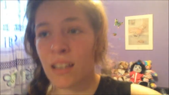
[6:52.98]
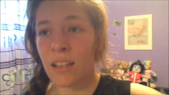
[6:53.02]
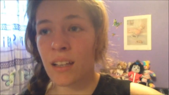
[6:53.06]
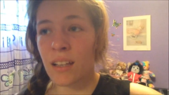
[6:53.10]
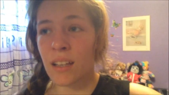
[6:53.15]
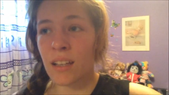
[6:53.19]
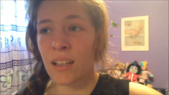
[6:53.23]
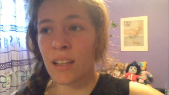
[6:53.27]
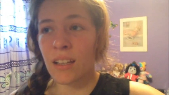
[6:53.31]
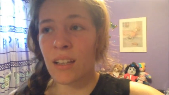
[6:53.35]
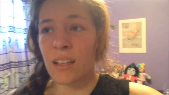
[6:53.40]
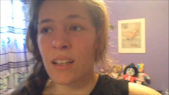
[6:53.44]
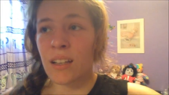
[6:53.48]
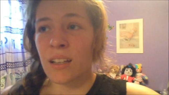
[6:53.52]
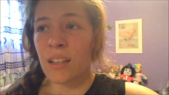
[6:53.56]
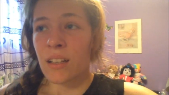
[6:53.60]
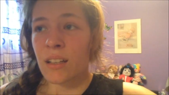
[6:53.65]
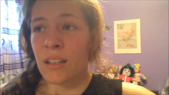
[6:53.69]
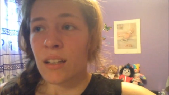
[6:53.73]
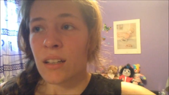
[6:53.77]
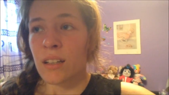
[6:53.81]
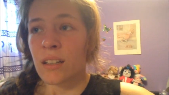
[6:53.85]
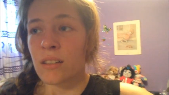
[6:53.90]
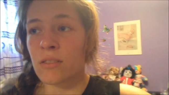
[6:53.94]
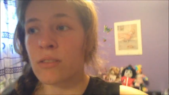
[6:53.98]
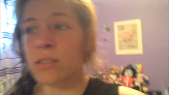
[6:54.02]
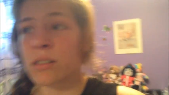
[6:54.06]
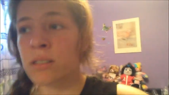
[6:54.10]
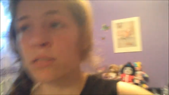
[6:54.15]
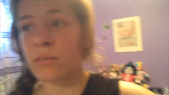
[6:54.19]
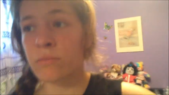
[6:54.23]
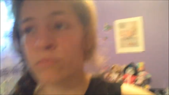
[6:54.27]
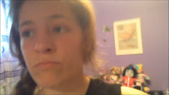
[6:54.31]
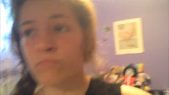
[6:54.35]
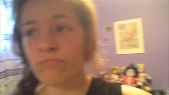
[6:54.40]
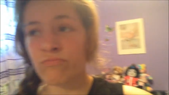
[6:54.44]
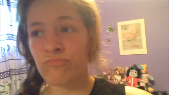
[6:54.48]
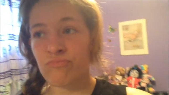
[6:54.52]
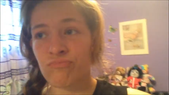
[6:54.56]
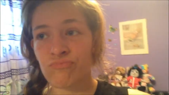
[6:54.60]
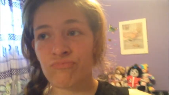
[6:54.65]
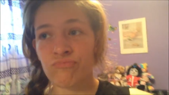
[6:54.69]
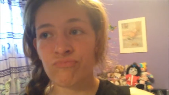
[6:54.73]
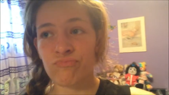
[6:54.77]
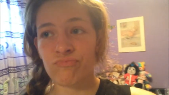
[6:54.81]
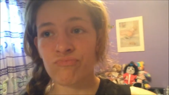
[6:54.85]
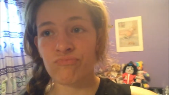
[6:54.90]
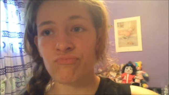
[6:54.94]

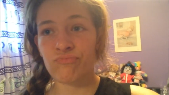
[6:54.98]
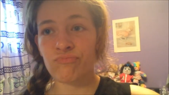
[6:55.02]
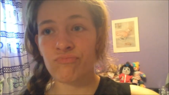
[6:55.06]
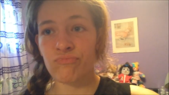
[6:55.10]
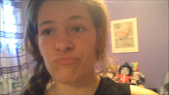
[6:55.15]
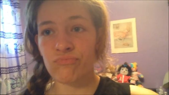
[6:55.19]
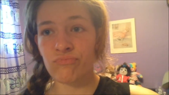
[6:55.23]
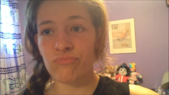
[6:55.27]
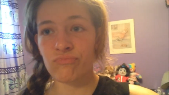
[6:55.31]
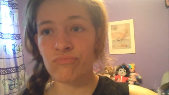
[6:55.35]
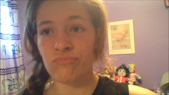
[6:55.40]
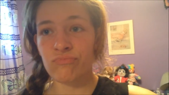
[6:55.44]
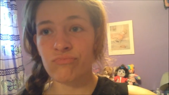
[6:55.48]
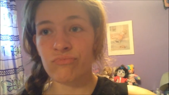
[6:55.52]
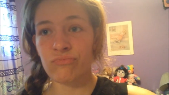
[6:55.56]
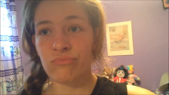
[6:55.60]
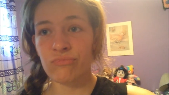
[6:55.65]
[no speech]